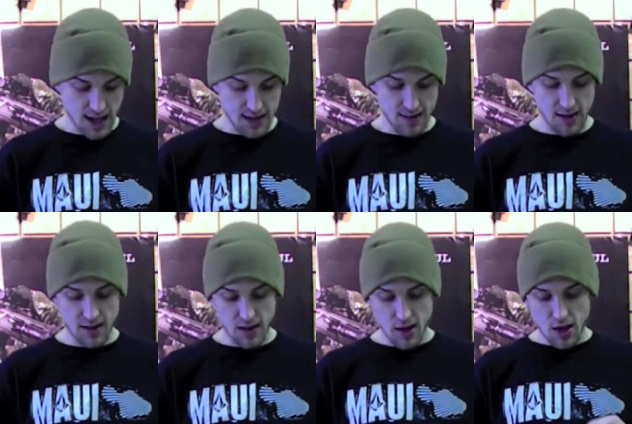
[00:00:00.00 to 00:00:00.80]
And uh,
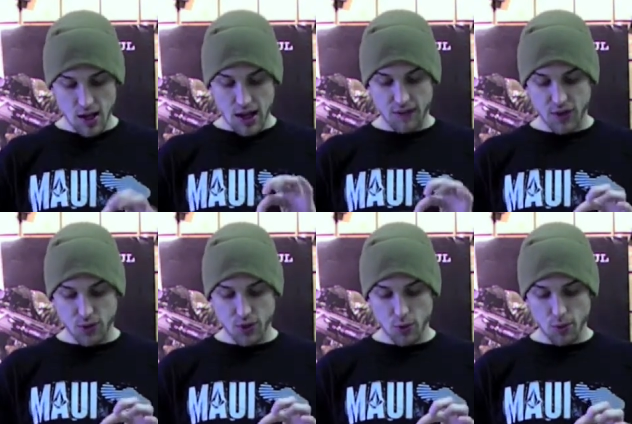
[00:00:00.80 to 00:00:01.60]
if you
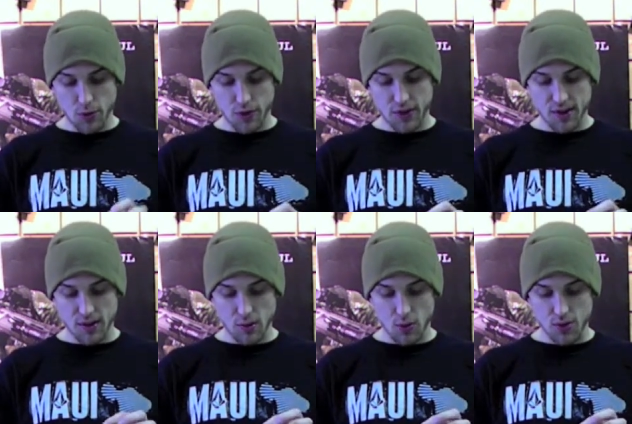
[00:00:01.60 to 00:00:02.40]
do remove this
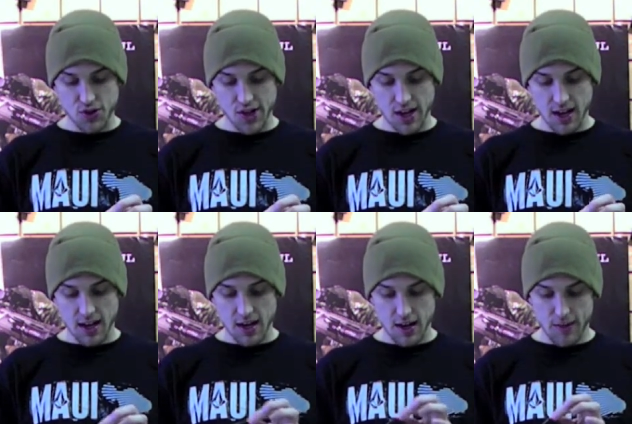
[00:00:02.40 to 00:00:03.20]
little orange
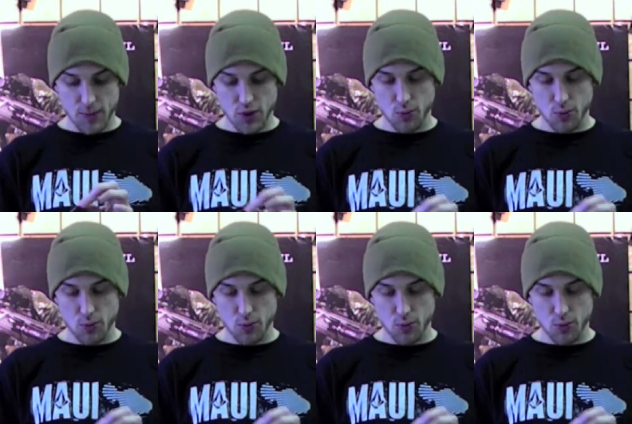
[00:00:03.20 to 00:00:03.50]
guy, um,